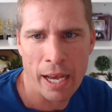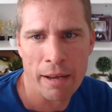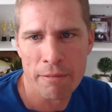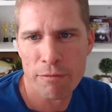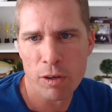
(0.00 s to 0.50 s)

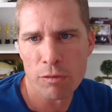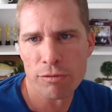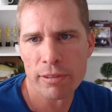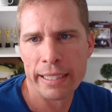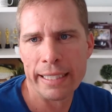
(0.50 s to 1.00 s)
Feel
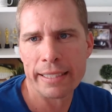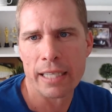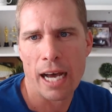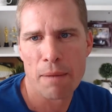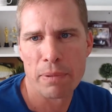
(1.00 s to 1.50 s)
free to
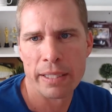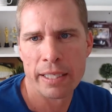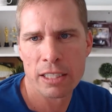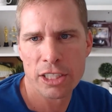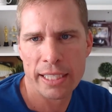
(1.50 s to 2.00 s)
hop in
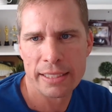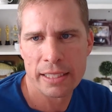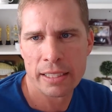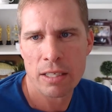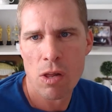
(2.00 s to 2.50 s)
there,
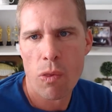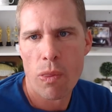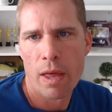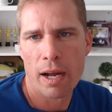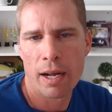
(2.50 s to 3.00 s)
Jason.
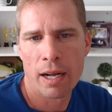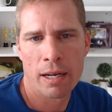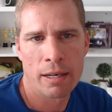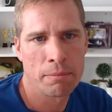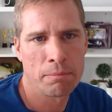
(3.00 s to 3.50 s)

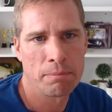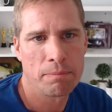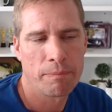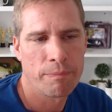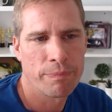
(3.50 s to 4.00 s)

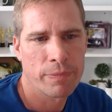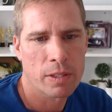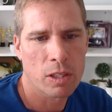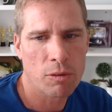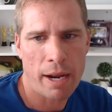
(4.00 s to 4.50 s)

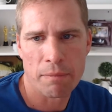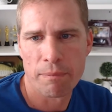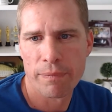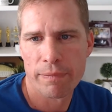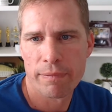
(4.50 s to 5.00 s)
Look around,
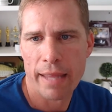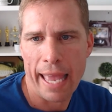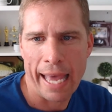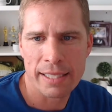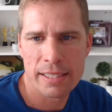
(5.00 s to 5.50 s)

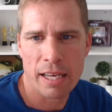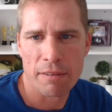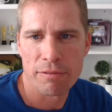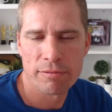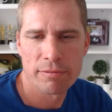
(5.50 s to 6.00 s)
add
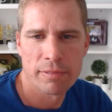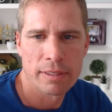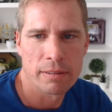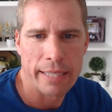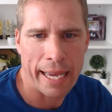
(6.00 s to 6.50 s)
stuff,
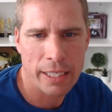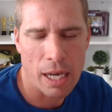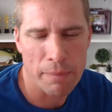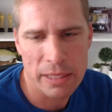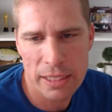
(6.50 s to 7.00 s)
add
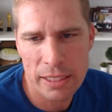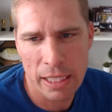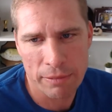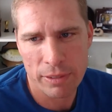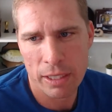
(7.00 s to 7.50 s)
comments to
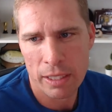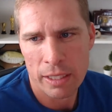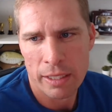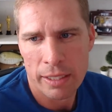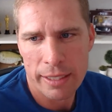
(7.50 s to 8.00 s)
stuff.
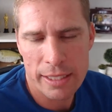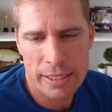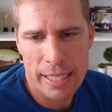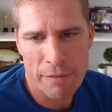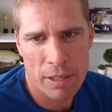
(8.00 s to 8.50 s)
This is
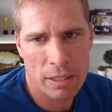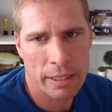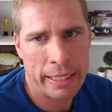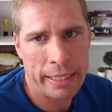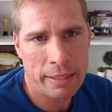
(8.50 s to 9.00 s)

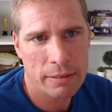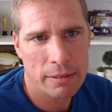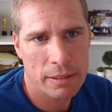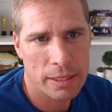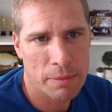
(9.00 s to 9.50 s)
definitely
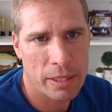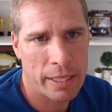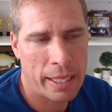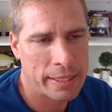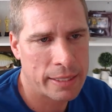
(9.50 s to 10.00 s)
something
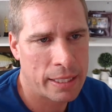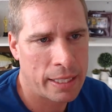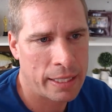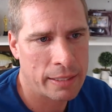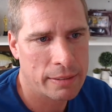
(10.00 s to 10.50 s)

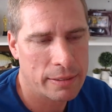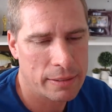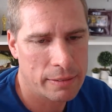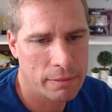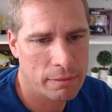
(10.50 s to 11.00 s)
that
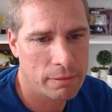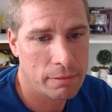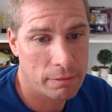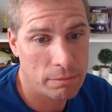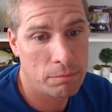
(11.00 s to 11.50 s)

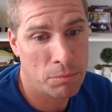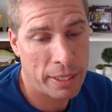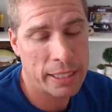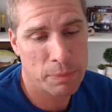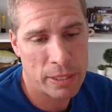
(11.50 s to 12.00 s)

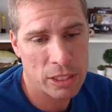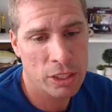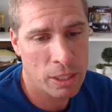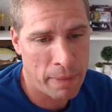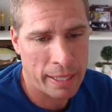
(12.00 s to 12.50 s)
Brittany spends a
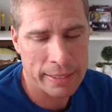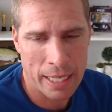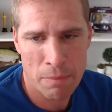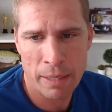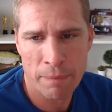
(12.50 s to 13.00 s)
good amount of
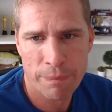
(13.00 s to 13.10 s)
time in.